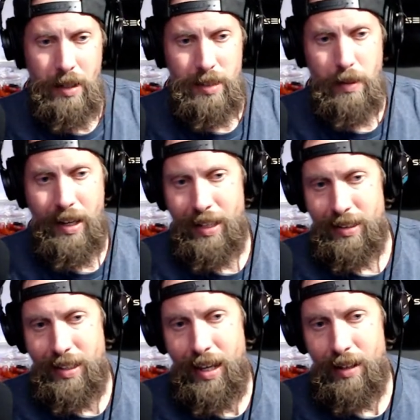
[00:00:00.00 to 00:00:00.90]
Best Buy
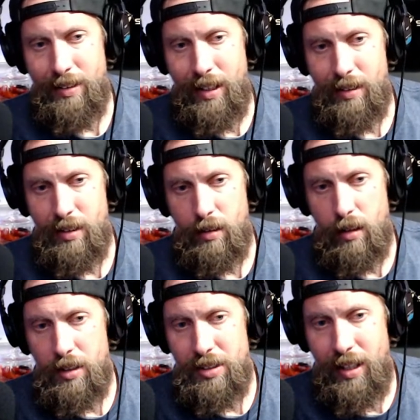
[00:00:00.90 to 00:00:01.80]
has a countdown to
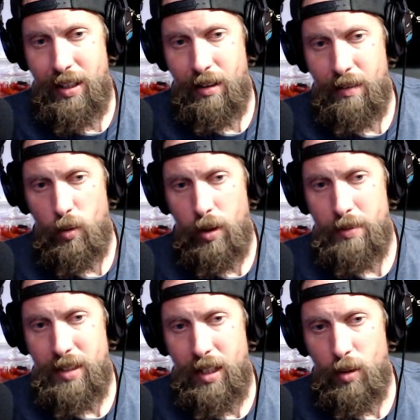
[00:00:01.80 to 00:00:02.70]
launch day on their
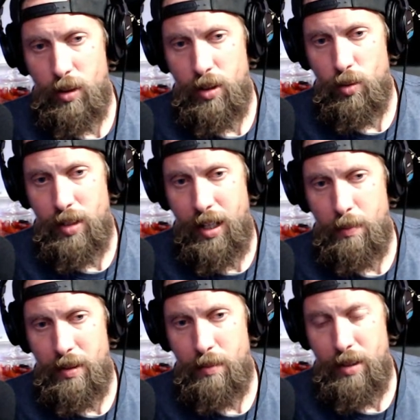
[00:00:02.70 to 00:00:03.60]
website when you
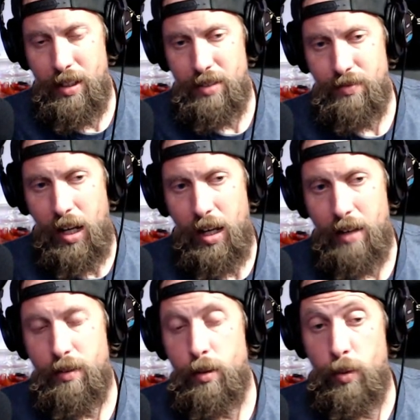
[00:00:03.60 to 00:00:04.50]
type in
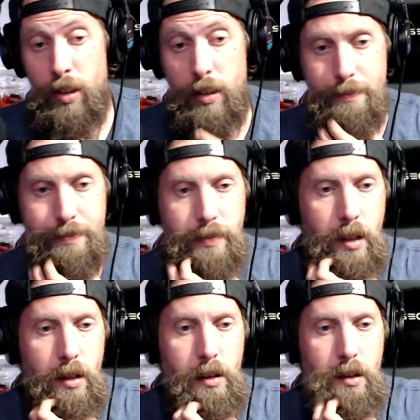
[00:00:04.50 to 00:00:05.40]
PS5. Really?
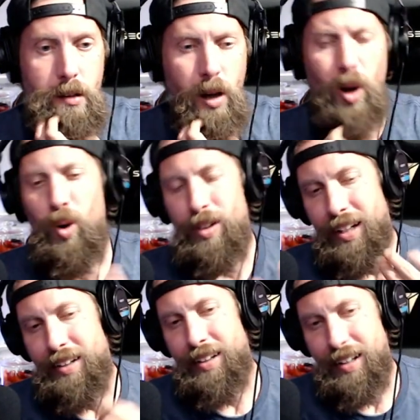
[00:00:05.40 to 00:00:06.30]
Oh
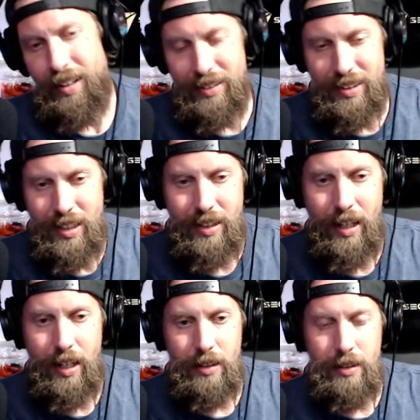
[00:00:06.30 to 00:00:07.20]
yeah, yeah, I've
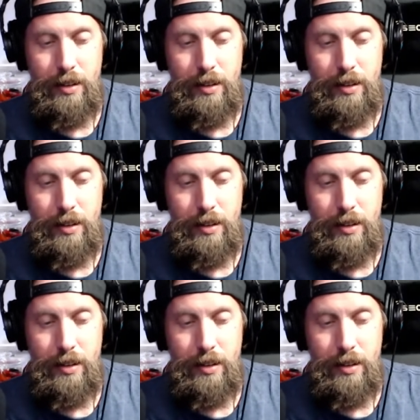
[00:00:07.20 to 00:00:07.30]
seen that.